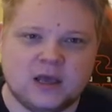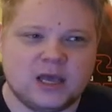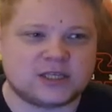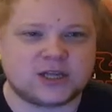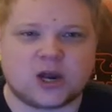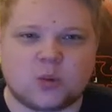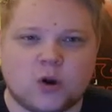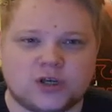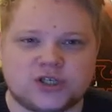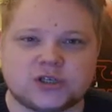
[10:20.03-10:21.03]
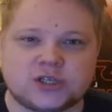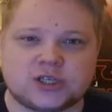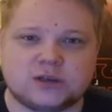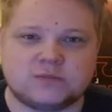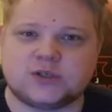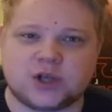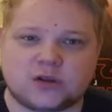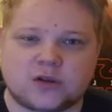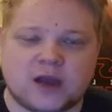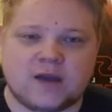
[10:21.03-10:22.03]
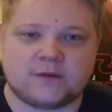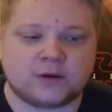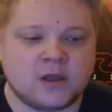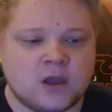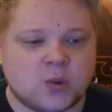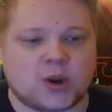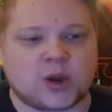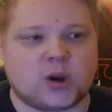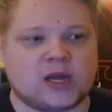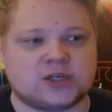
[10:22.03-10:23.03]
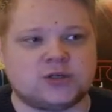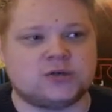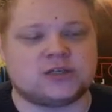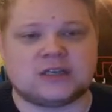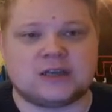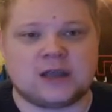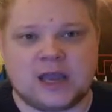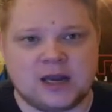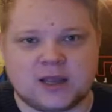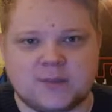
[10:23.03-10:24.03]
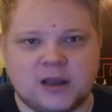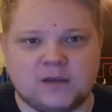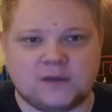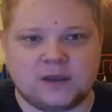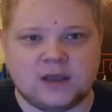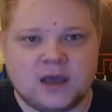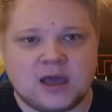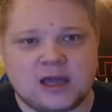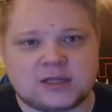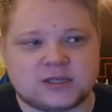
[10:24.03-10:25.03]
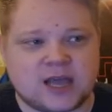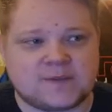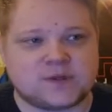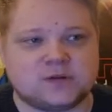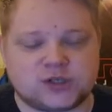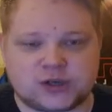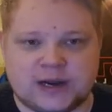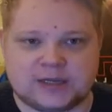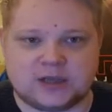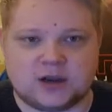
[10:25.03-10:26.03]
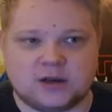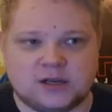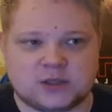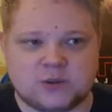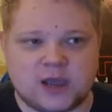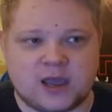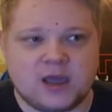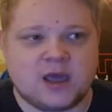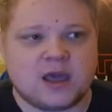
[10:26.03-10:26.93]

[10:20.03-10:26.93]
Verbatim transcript: It's not a one-shot shotgun ever. When Crash uses his healing ability, it's an absolute trash gun in this way.